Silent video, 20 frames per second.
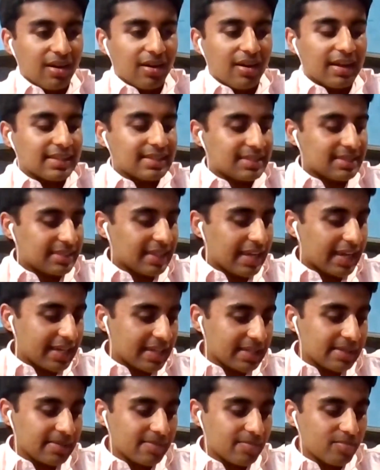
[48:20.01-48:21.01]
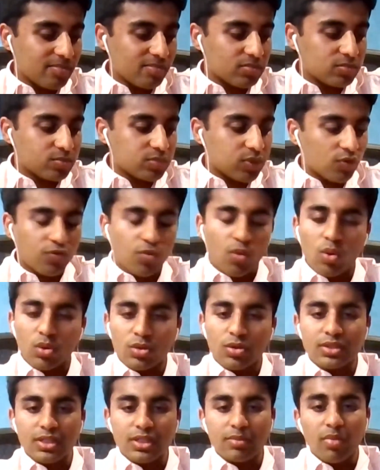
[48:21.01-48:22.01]
I'd seen before
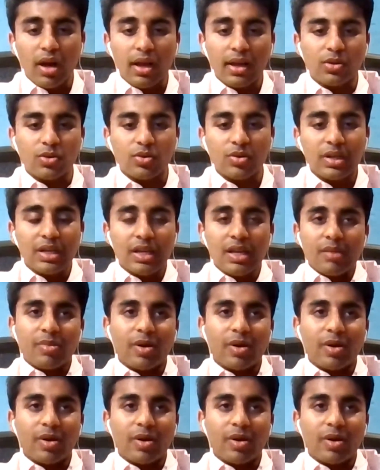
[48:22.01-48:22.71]
losing Michael.